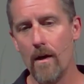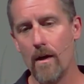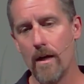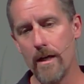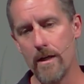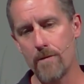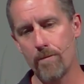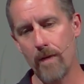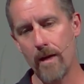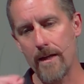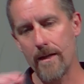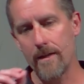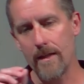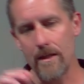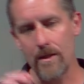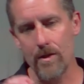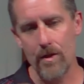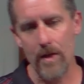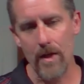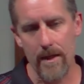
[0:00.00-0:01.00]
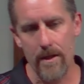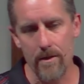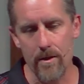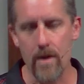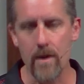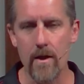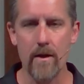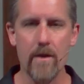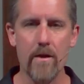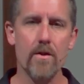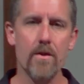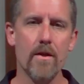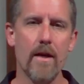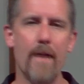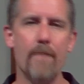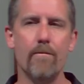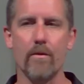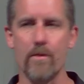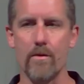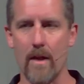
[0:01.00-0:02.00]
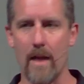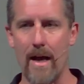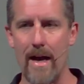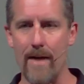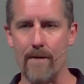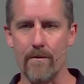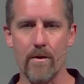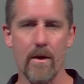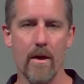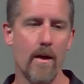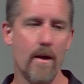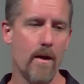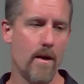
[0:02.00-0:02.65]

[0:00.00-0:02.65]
He's planting seeds in the disciples' lives.